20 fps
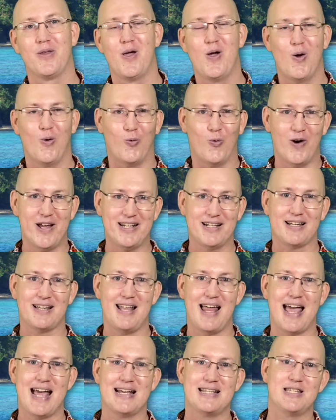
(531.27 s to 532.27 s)
One
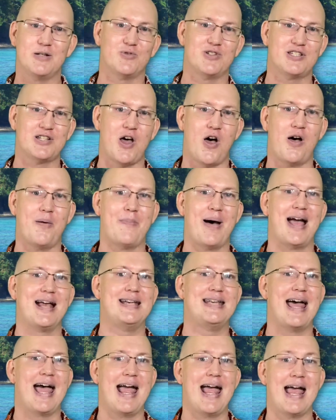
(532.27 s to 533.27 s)
class that was taught by
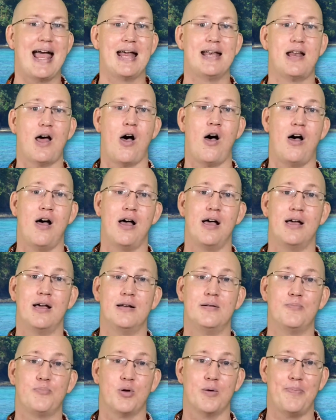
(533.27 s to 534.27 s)
Dad
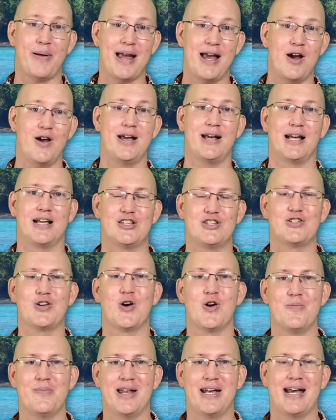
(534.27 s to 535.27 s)
on preparing a
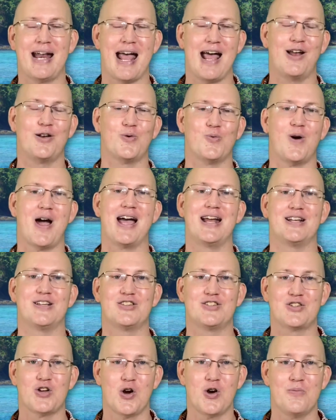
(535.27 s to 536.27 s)
sermon and how to write a
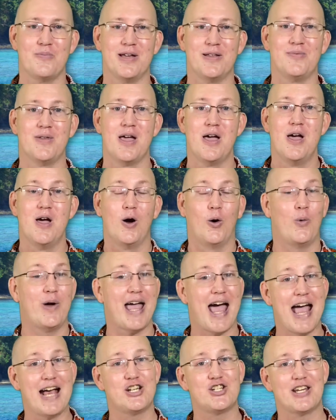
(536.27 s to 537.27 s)
sermon, we
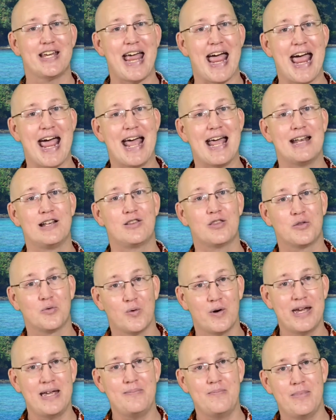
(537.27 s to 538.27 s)
actually had
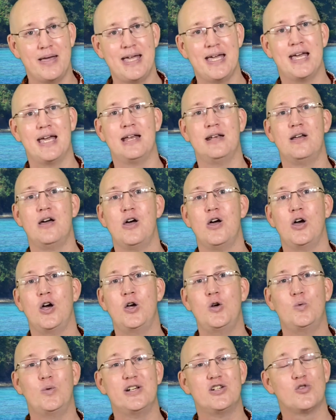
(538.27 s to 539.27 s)
3 men who
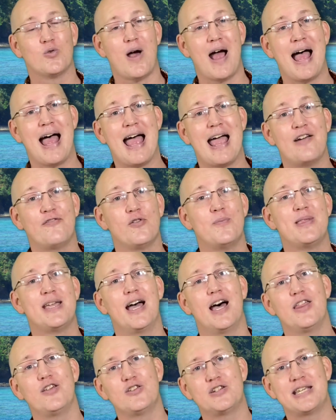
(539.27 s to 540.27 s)
would drive from the
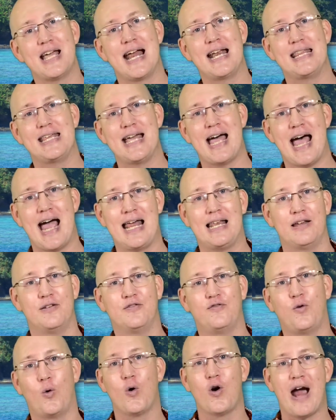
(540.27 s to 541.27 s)
other side of the island
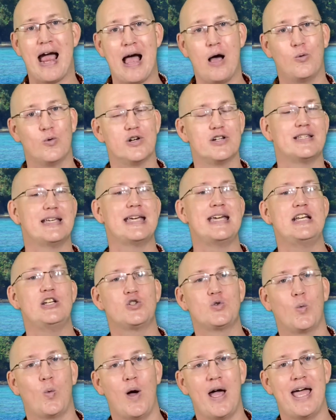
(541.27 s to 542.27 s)
4 hours each
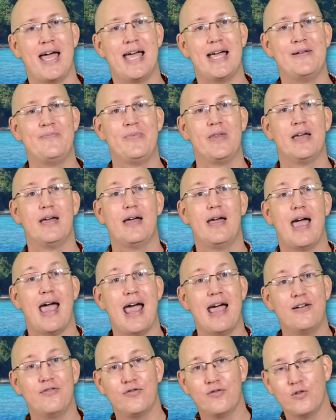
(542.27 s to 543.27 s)
way
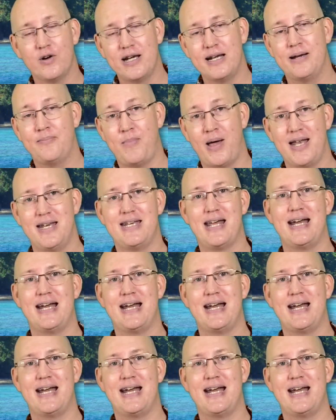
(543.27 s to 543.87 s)
every Monday